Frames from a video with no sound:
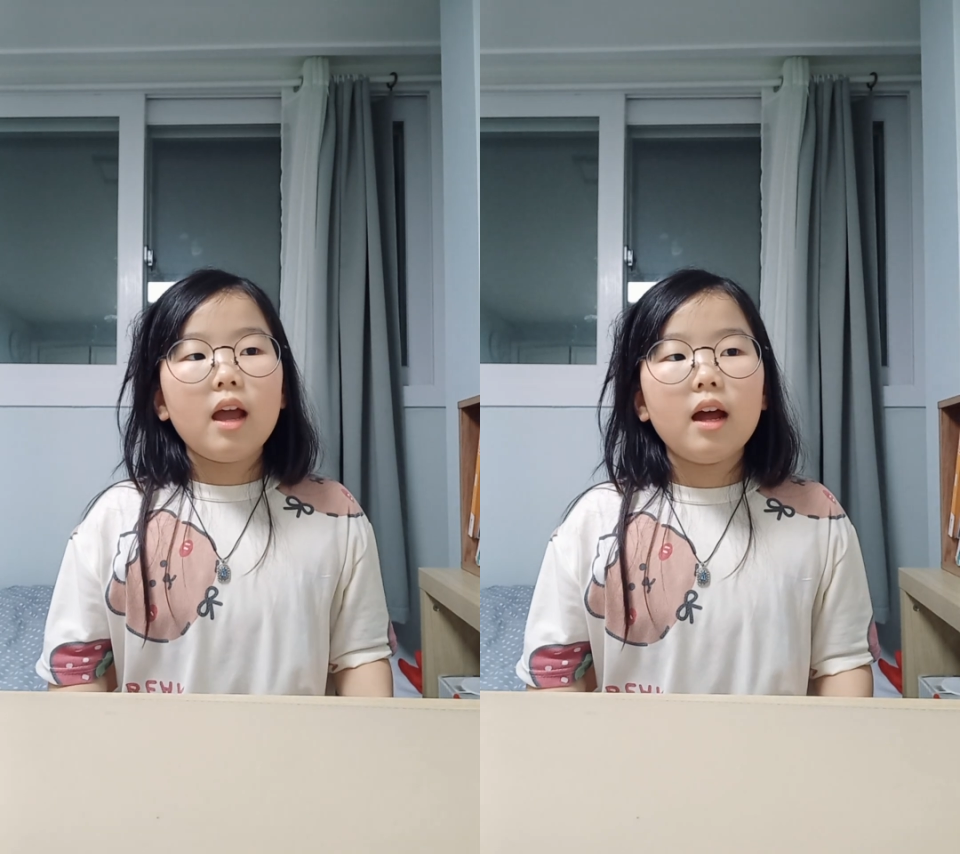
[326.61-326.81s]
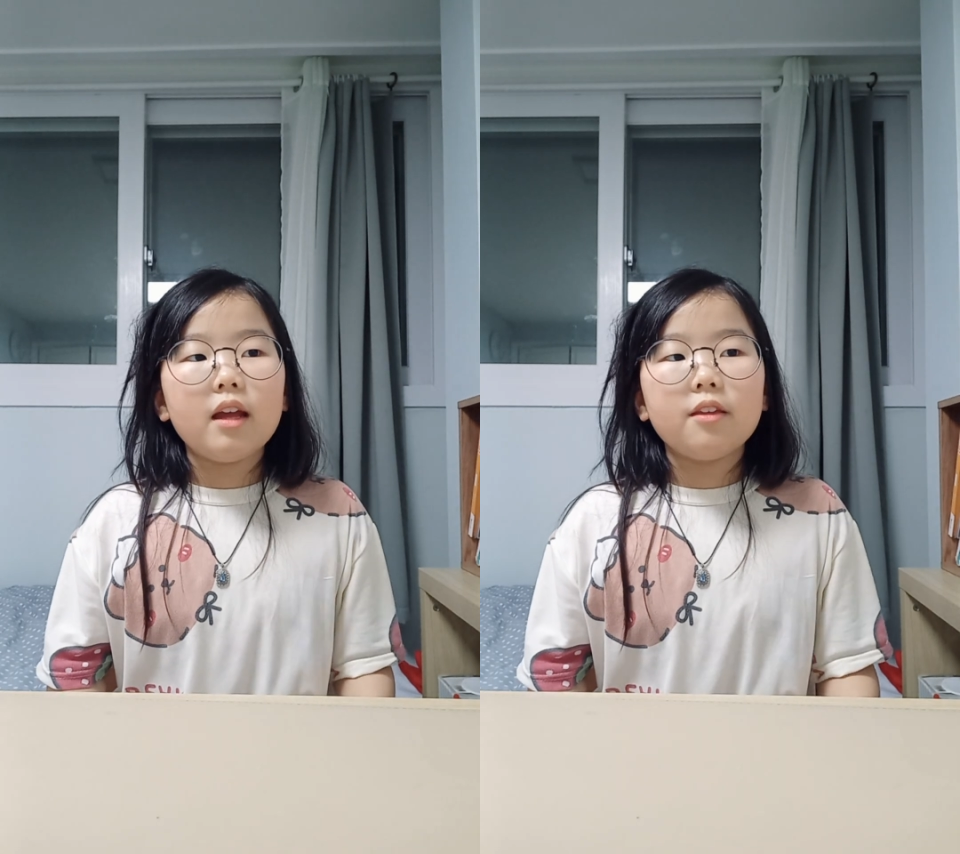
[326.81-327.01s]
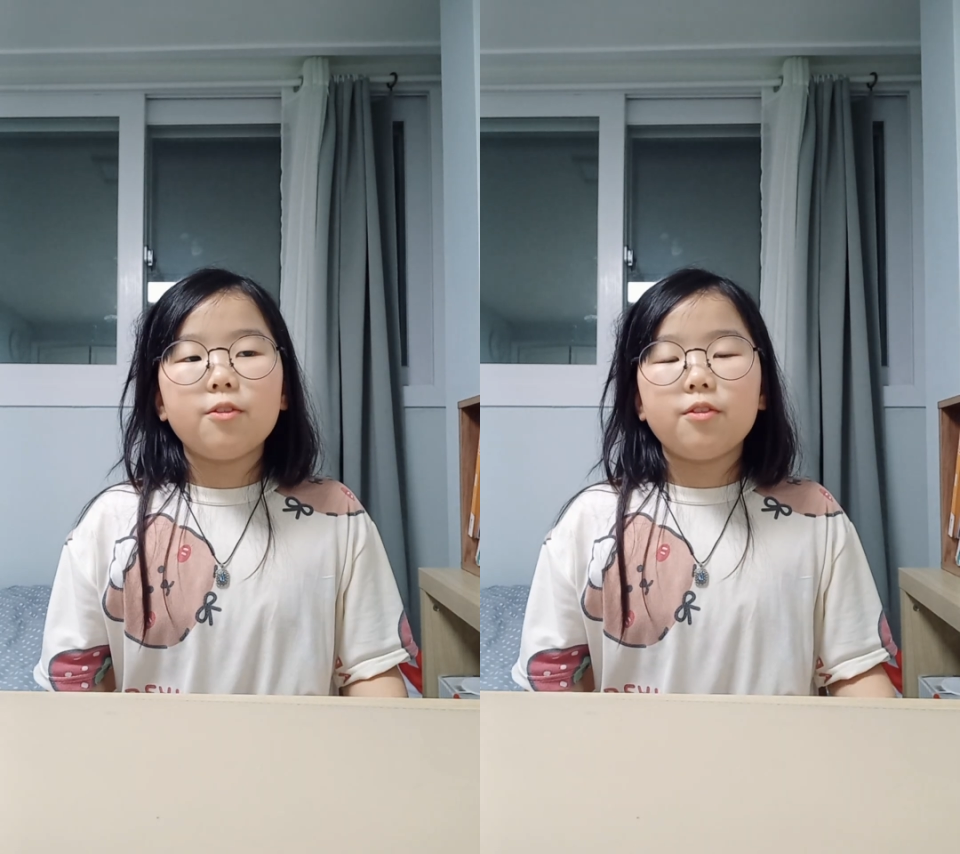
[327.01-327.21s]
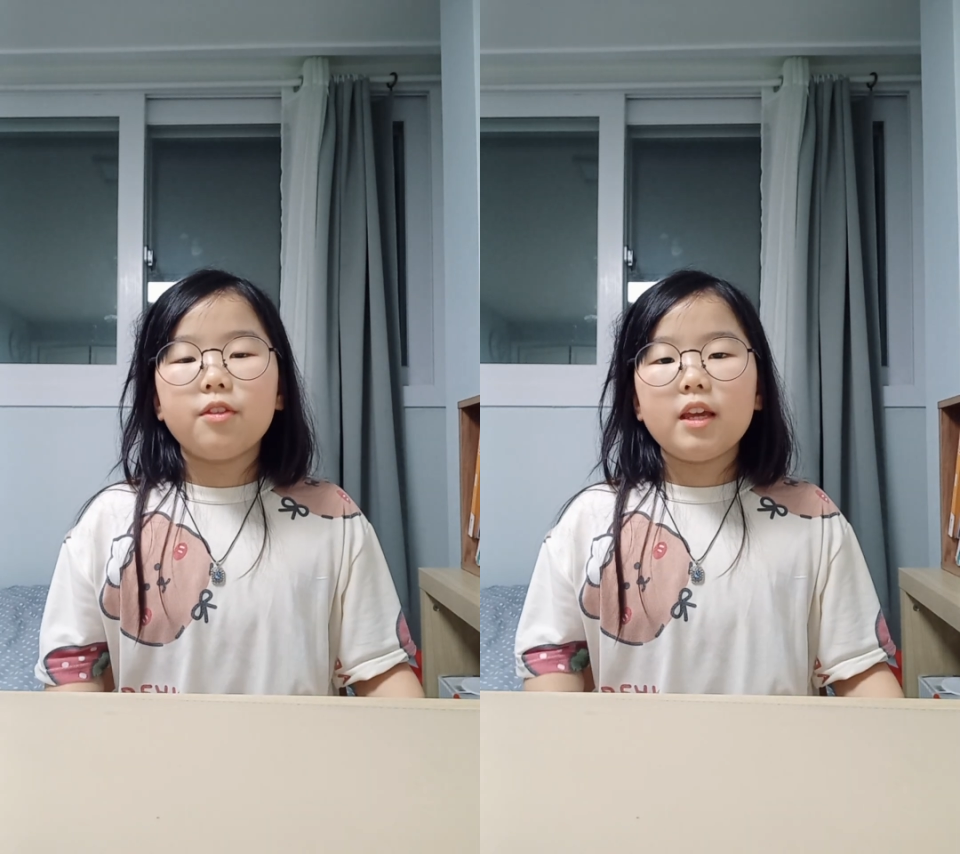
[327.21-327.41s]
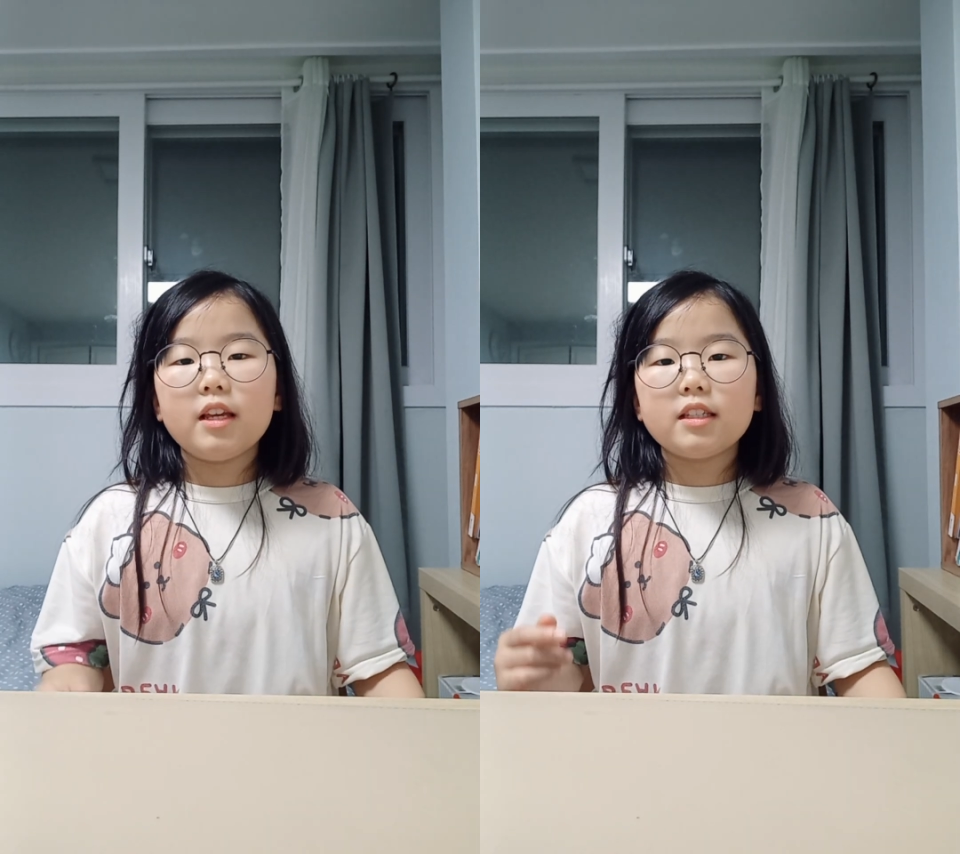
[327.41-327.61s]
I
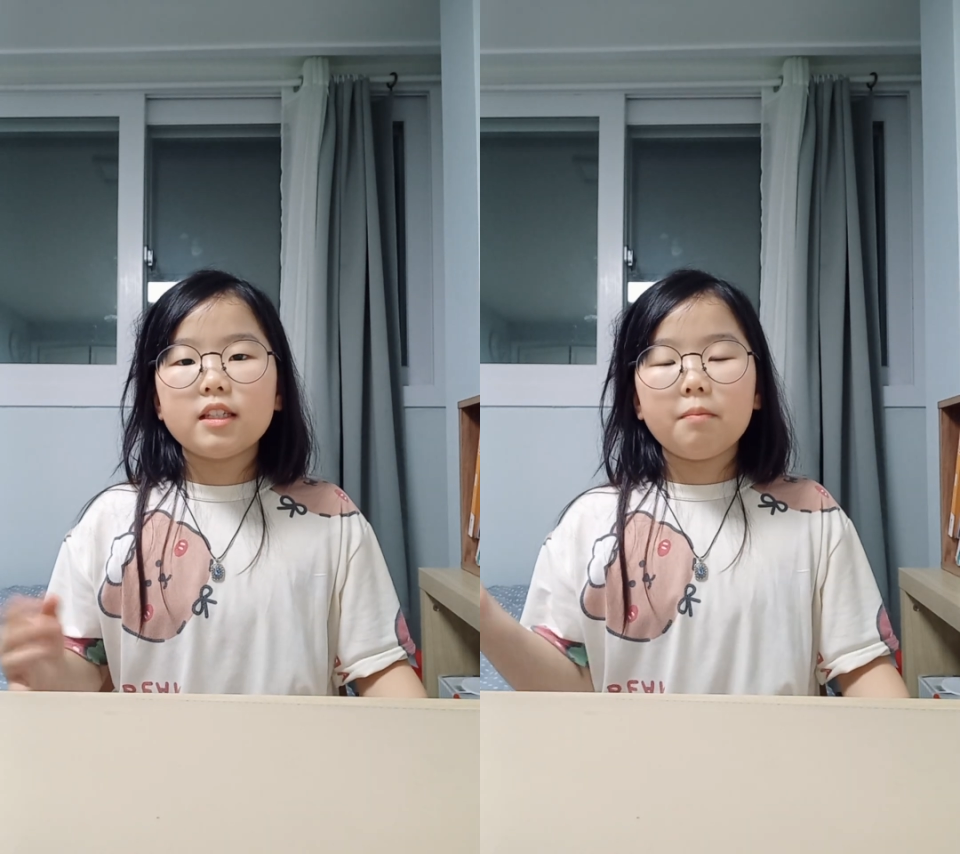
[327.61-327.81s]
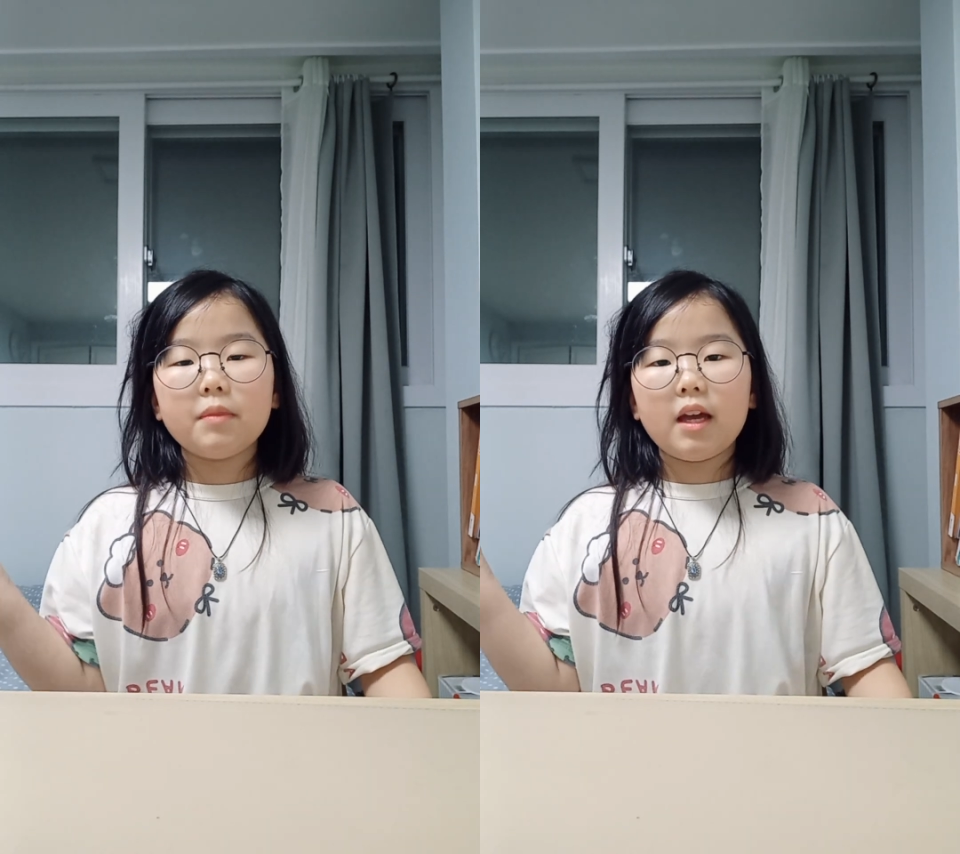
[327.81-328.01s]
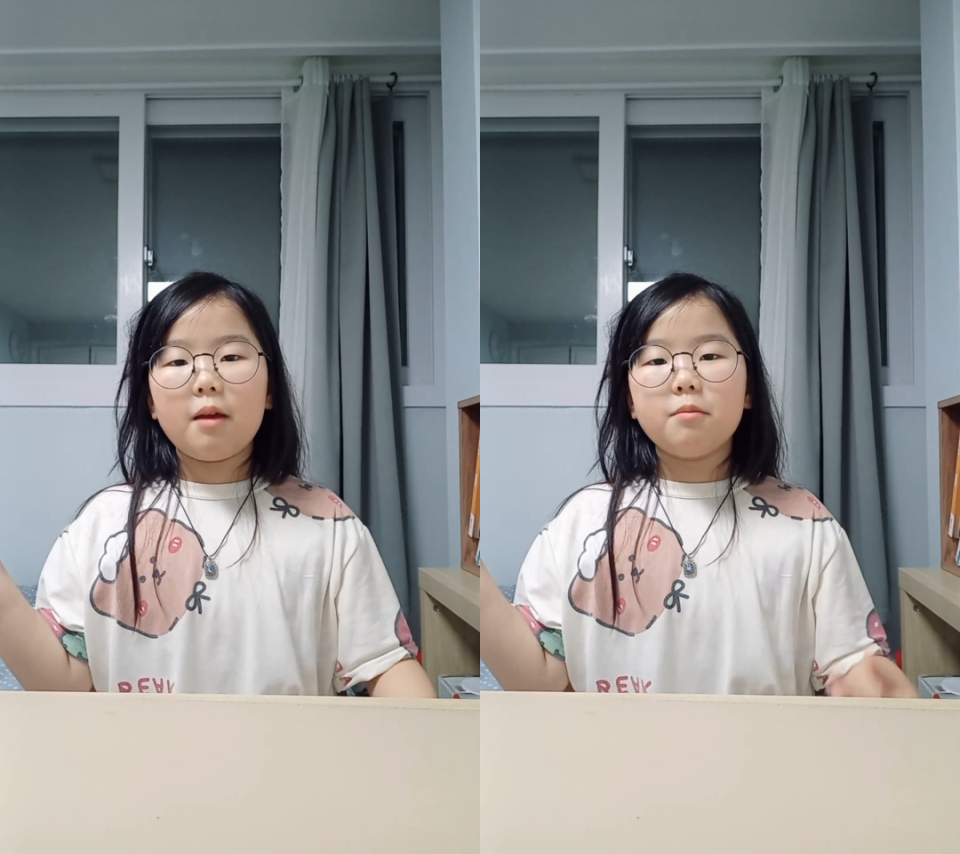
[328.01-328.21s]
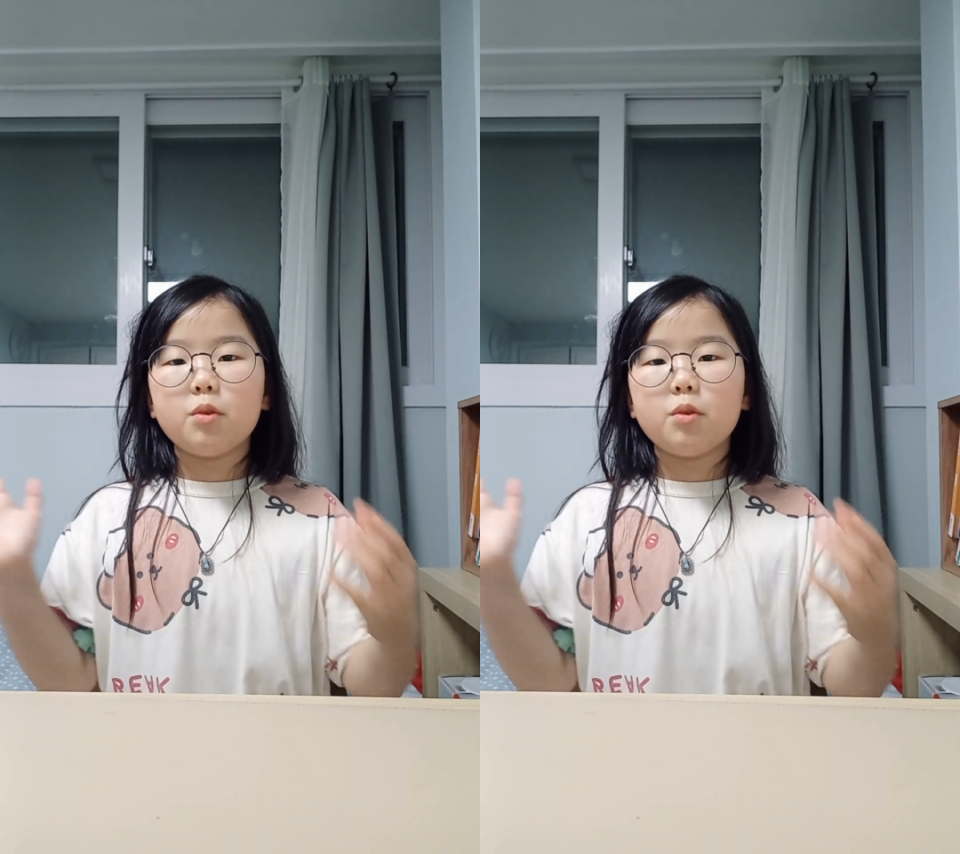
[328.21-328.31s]
think sometimes